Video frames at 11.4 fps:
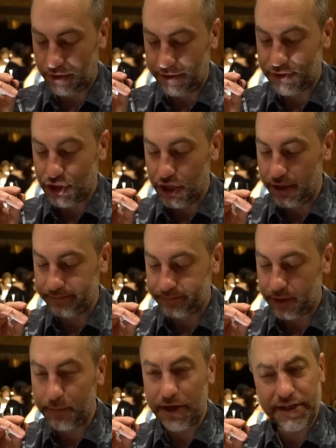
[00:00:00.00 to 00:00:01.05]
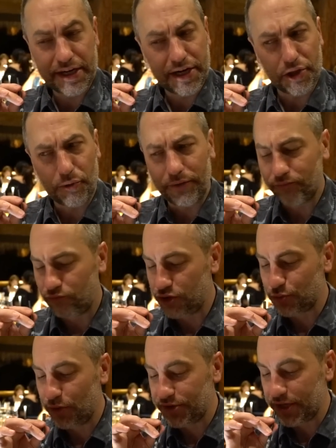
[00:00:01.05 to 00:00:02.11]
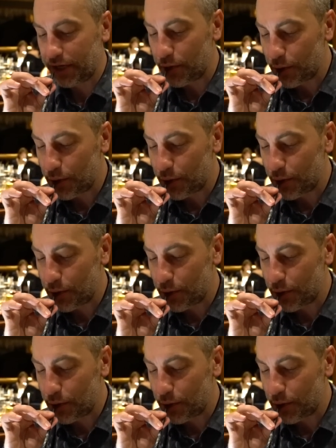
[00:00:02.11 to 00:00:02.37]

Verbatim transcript: It's good. I'm going to take another one. Just one second.